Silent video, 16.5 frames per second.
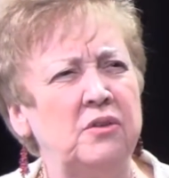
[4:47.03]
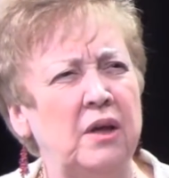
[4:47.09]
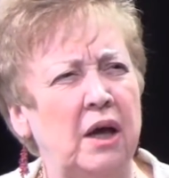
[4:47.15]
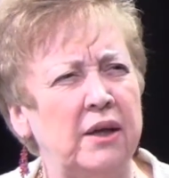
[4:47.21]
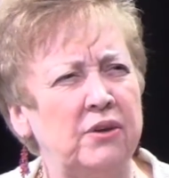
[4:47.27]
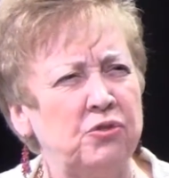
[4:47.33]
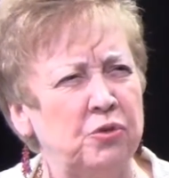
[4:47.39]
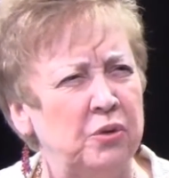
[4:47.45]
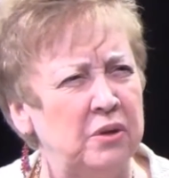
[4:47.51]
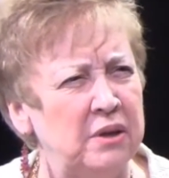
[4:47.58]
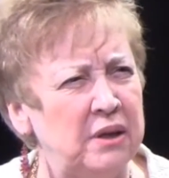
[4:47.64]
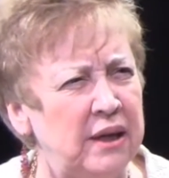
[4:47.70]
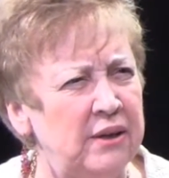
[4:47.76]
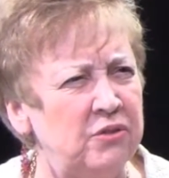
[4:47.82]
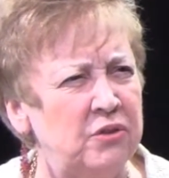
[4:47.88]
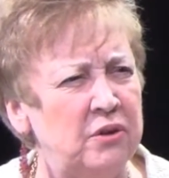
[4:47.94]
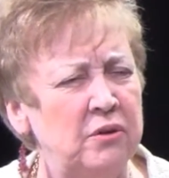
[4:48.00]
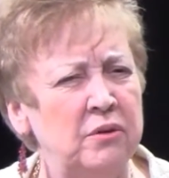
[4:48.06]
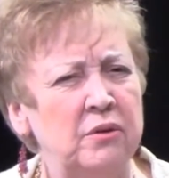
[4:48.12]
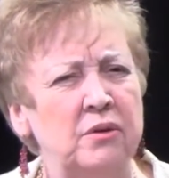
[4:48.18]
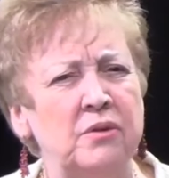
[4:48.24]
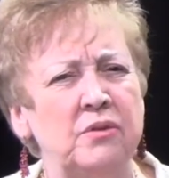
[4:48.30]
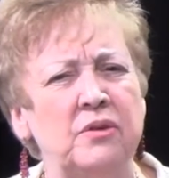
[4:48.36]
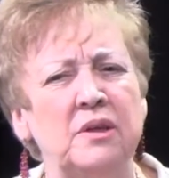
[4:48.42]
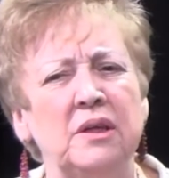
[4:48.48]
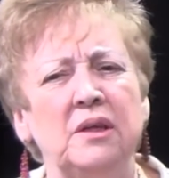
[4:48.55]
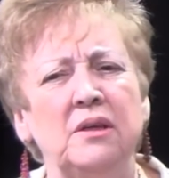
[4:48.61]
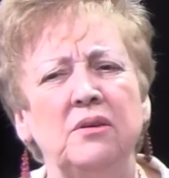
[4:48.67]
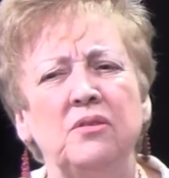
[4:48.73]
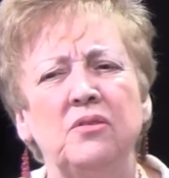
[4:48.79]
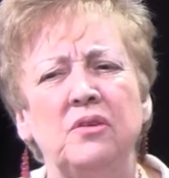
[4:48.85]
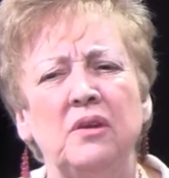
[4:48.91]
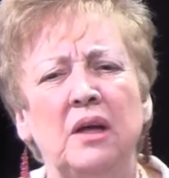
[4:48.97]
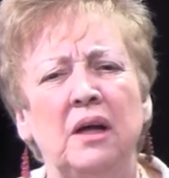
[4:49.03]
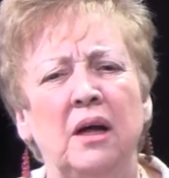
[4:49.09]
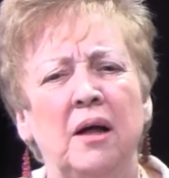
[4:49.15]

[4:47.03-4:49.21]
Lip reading: gastrointestinal disease,